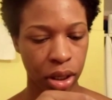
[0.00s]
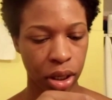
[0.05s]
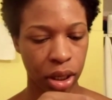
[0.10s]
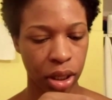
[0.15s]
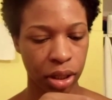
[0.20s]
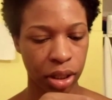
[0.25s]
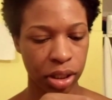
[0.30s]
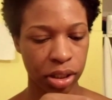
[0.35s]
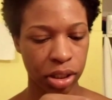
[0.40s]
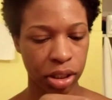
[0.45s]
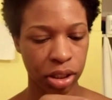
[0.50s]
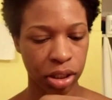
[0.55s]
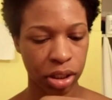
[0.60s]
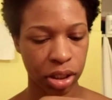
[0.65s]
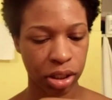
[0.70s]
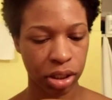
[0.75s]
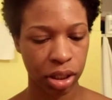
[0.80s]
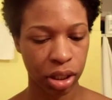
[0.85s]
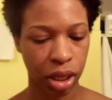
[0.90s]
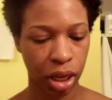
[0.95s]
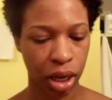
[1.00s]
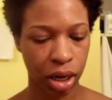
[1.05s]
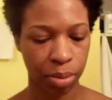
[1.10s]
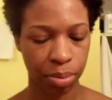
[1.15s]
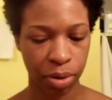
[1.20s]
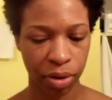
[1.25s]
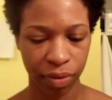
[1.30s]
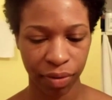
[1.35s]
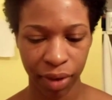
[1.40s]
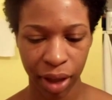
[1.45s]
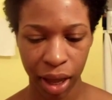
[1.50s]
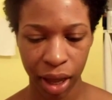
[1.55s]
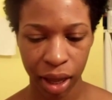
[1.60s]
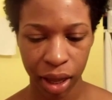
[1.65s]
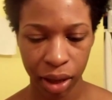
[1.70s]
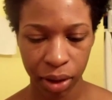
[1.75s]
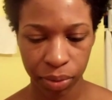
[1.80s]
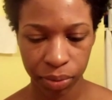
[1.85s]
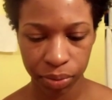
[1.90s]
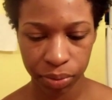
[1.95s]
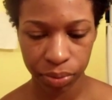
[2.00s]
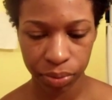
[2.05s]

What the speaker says: and this is just to kind of provide